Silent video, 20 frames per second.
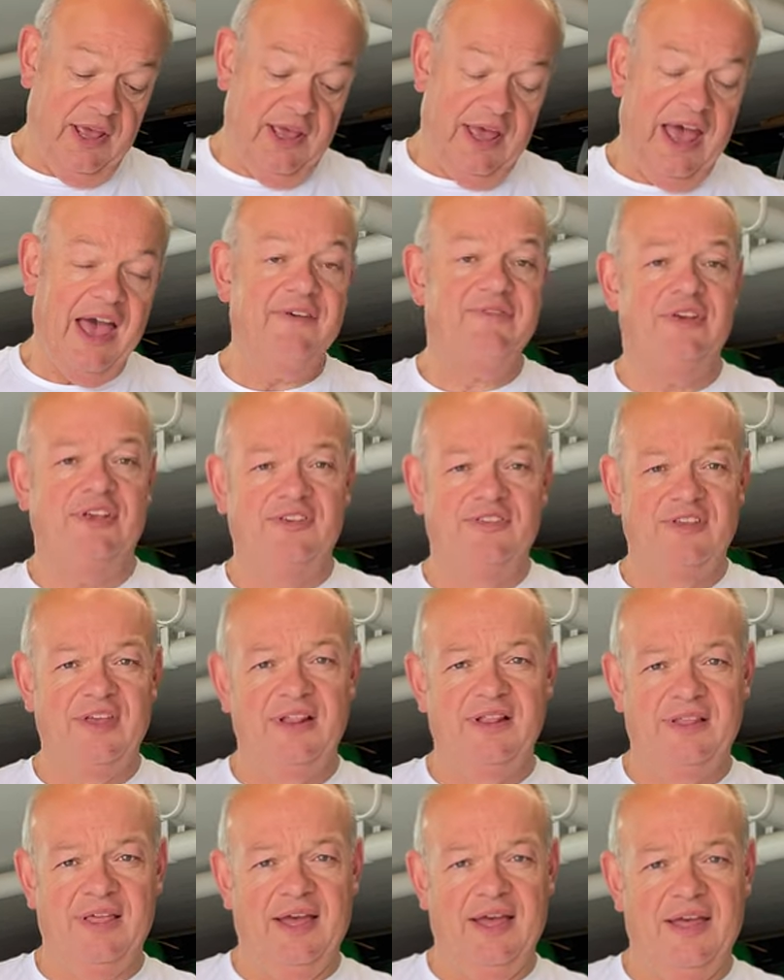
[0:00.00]
having
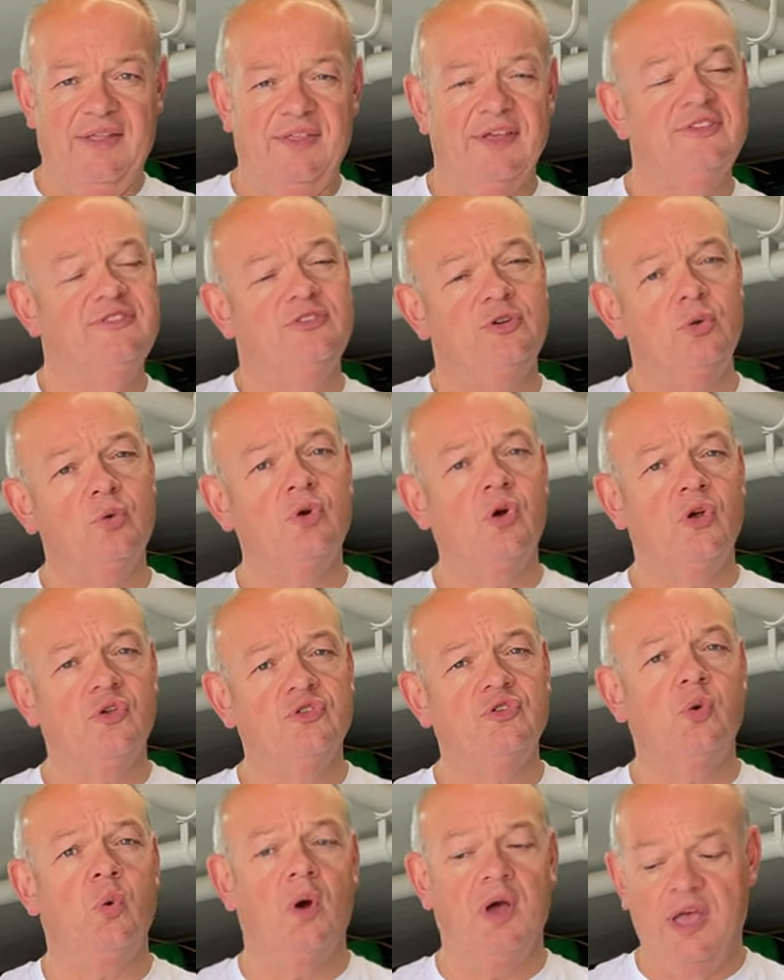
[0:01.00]
said that, they still
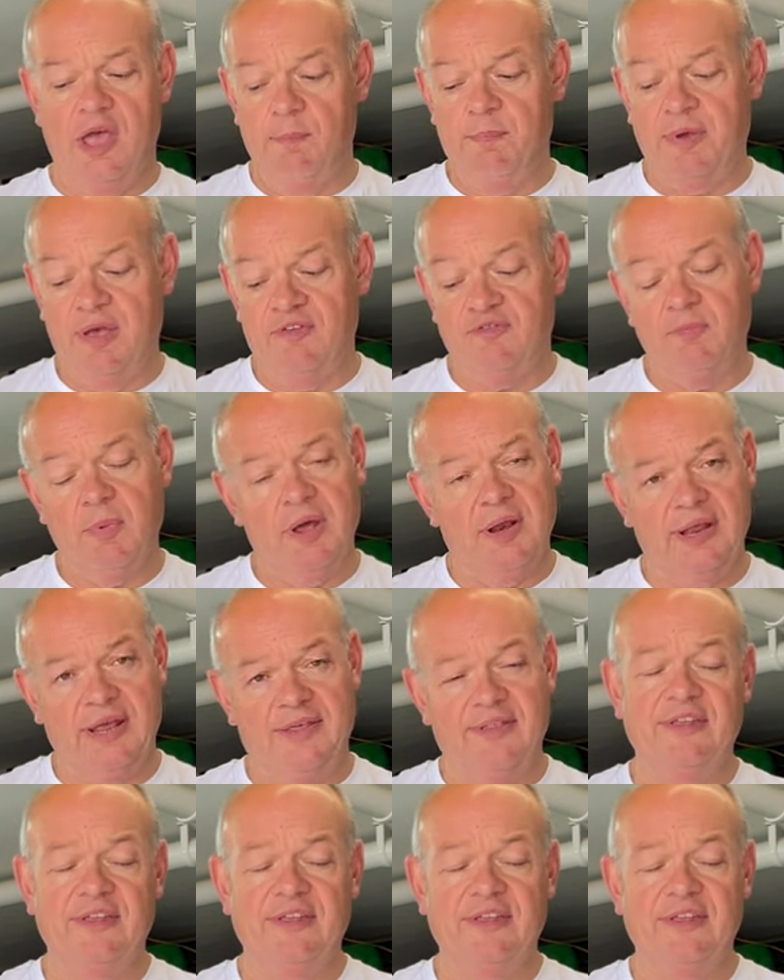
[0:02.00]
cost quite a bit of money.